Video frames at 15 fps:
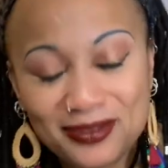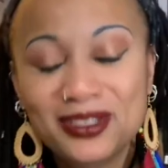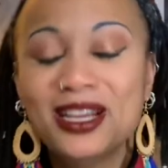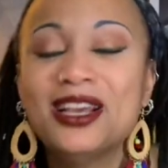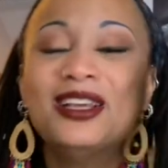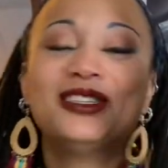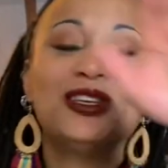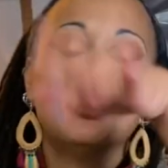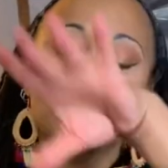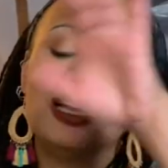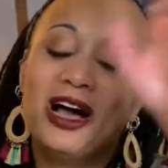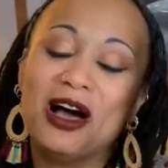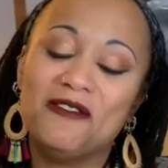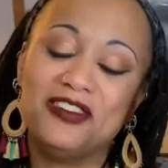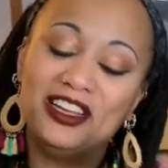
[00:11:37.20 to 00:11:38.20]
So
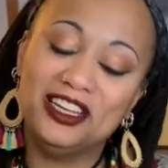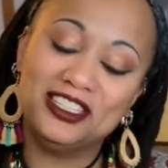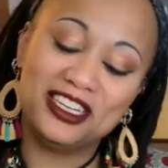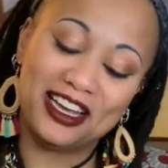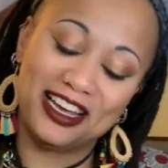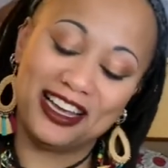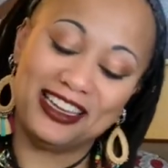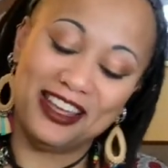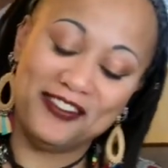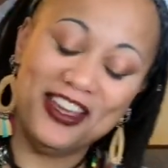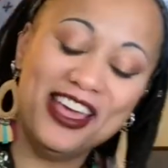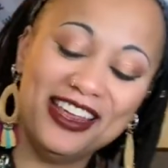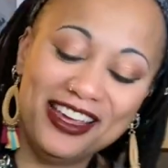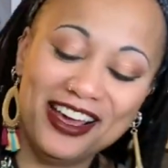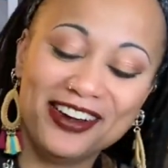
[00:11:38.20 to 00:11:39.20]
y'all, please check out that
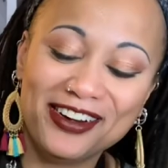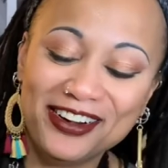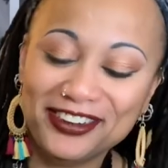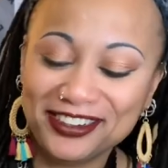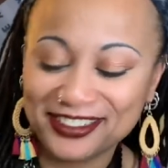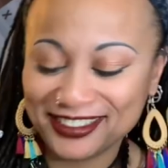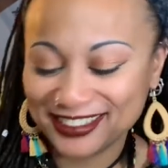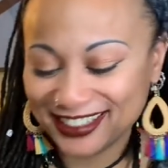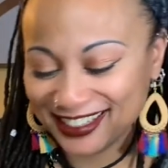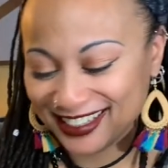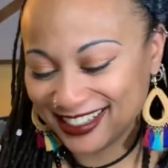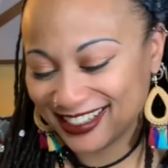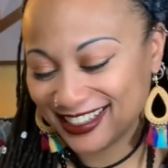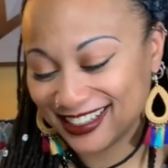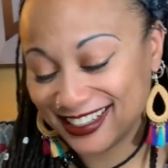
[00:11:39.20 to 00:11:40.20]
video.
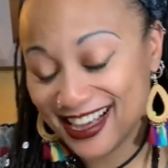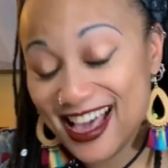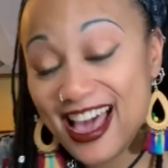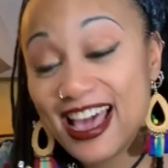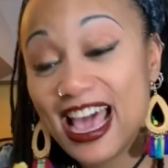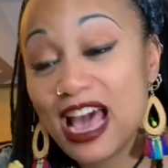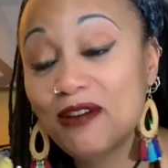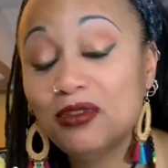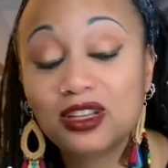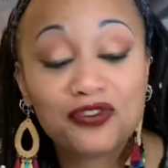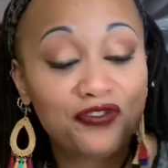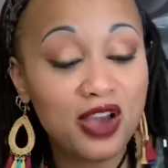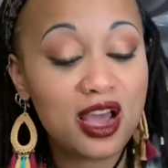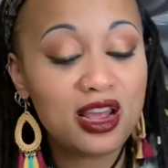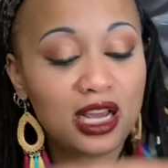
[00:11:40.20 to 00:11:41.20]
It was
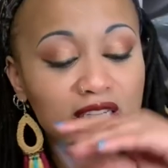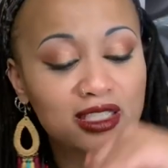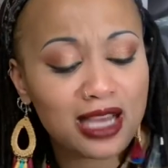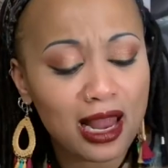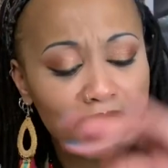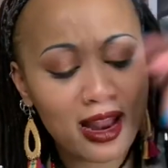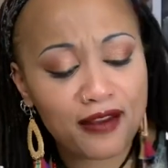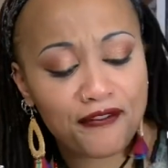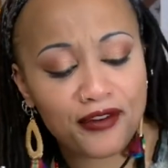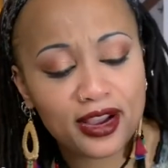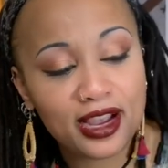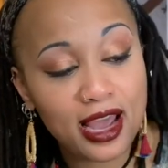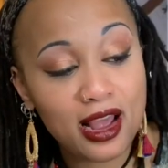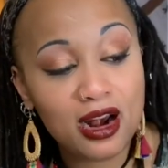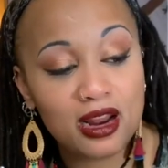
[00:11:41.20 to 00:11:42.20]
fun. I just got a lot of freaking
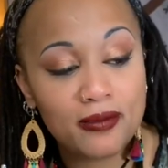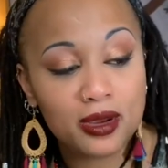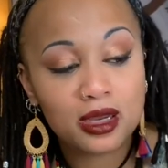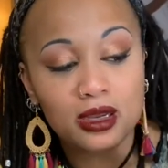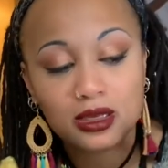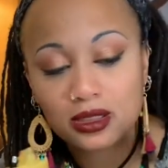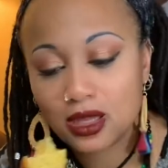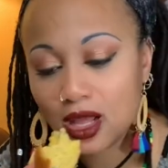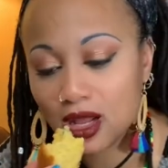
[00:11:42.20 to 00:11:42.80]
energy because